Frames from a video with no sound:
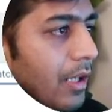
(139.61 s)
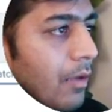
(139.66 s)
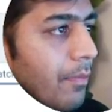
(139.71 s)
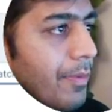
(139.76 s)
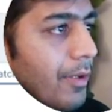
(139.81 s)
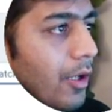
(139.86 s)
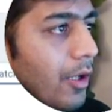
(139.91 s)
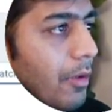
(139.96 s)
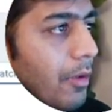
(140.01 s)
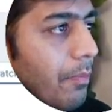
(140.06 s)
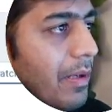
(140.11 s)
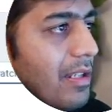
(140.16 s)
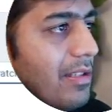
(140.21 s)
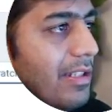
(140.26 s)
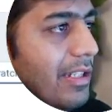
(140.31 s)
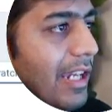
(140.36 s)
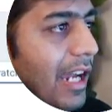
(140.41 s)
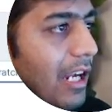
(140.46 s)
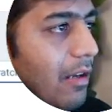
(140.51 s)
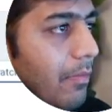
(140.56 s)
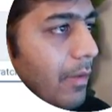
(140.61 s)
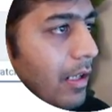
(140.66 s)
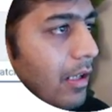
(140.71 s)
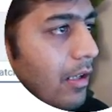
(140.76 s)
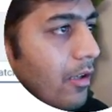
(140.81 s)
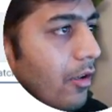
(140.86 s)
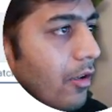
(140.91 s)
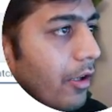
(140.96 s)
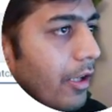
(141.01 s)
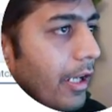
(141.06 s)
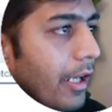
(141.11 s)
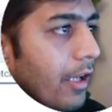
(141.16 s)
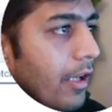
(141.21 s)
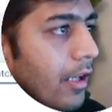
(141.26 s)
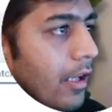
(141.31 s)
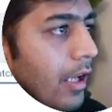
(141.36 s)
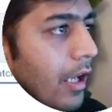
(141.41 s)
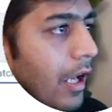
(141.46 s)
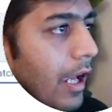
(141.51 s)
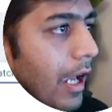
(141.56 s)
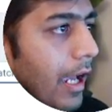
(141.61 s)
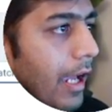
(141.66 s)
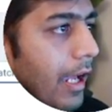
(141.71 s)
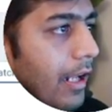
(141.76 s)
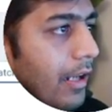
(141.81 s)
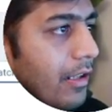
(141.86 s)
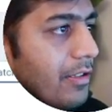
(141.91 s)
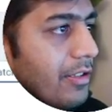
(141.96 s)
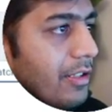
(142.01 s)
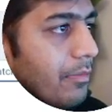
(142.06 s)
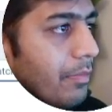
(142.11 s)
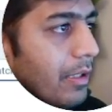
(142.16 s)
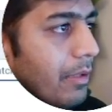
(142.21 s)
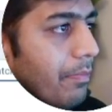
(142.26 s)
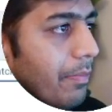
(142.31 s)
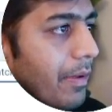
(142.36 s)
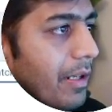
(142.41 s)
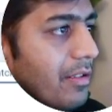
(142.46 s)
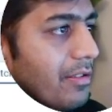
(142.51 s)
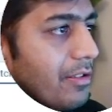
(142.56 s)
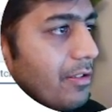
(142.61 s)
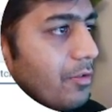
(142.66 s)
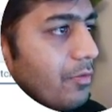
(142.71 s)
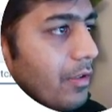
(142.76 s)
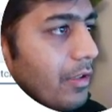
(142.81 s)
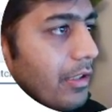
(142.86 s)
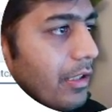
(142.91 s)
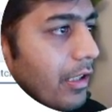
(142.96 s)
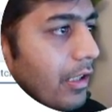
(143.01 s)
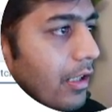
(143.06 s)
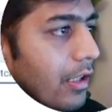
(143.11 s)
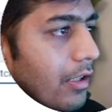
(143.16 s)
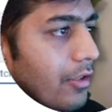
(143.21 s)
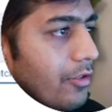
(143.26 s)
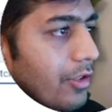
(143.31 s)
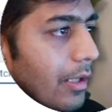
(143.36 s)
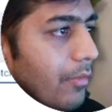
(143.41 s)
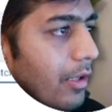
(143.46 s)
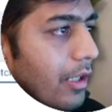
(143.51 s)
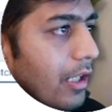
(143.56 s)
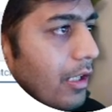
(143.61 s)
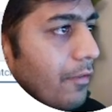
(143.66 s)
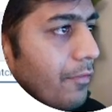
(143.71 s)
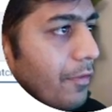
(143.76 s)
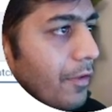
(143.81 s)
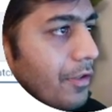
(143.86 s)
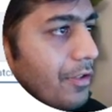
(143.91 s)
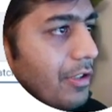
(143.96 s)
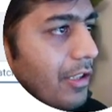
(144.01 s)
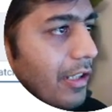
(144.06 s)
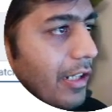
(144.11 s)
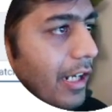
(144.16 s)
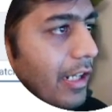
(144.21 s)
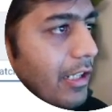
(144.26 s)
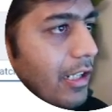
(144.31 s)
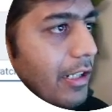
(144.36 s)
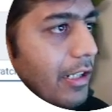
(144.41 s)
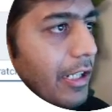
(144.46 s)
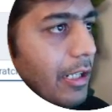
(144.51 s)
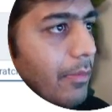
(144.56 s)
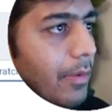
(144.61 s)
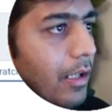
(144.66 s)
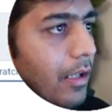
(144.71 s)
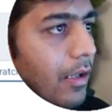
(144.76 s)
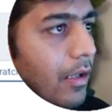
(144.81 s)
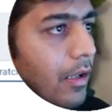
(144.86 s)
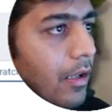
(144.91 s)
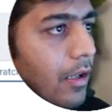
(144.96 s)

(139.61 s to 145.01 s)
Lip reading: up your pgadmin, okay? And simply paste this one here. So I'm gonna first create the table.